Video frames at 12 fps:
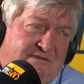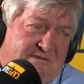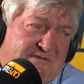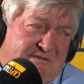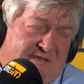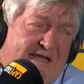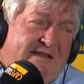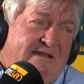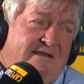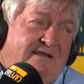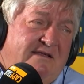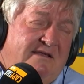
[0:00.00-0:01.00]

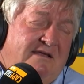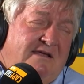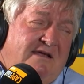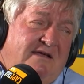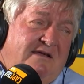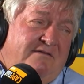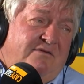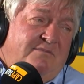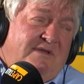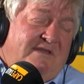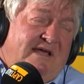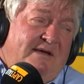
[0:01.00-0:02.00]
slightly from
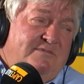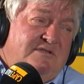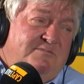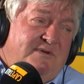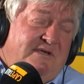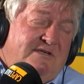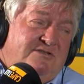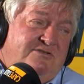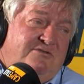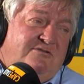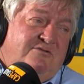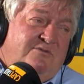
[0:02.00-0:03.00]
the times as being a
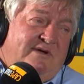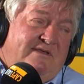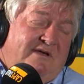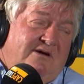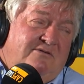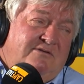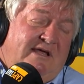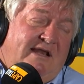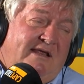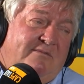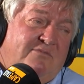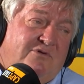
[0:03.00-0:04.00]
student where the old
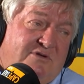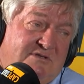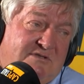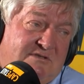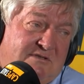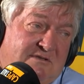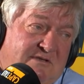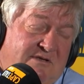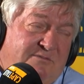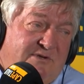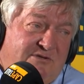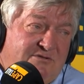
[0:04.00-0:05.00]
LM was. So, you
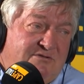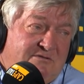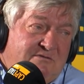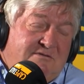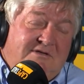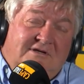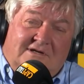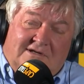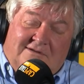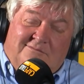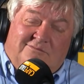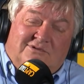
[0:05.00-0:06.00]
know, we used to
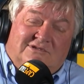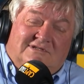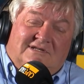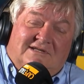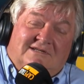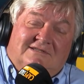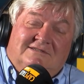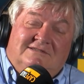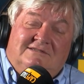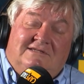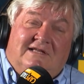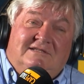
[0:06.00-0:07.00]
put
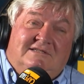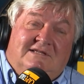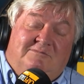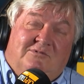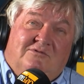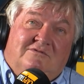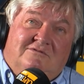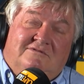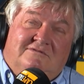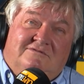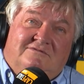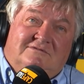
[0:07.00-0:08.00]
10-cent or
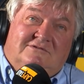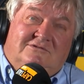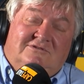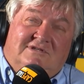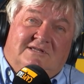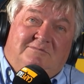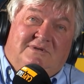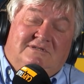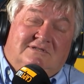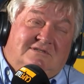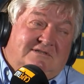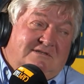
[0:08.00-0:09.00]
2-cent
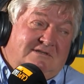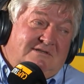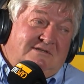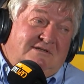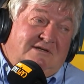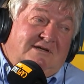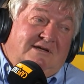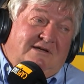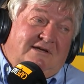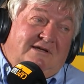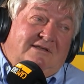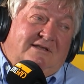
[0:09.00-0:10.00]
pieces in the
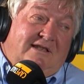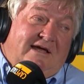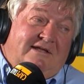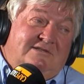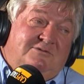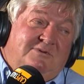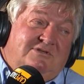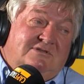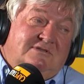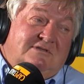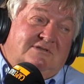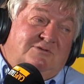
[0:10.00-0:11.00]
light
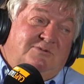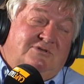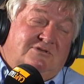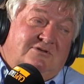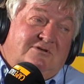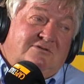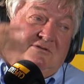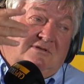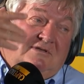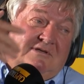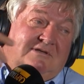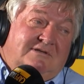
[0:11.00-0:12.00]
switches and switch it on so
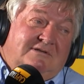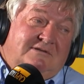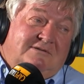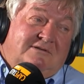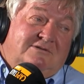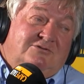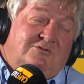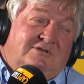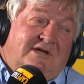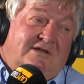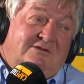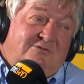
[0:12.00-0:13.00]
that the
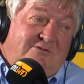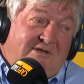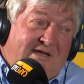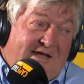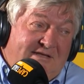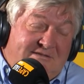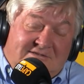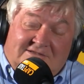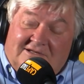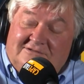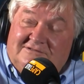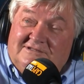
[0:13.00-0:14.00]
short out all the lights in
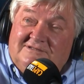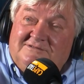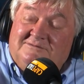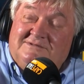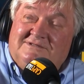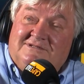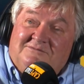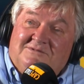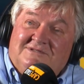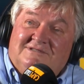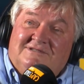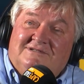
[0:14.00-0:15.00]
the hotel. So it
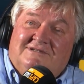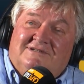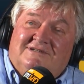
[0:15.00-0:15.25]
was